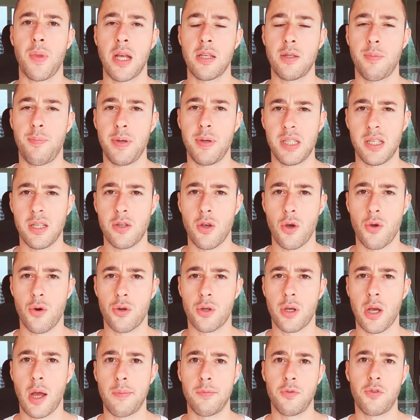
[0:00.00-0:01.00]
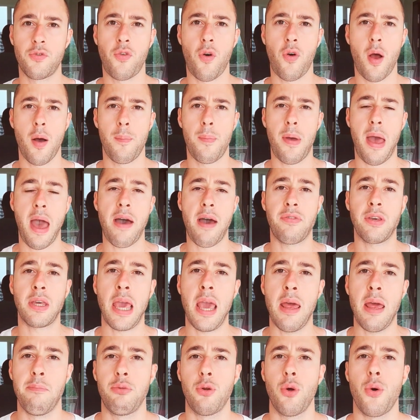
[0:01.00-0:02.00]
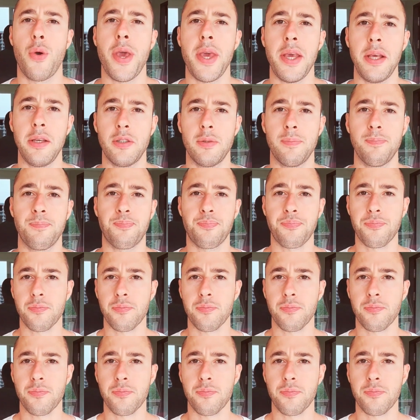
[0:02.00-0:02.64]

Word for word: as a business owner comes from having employees.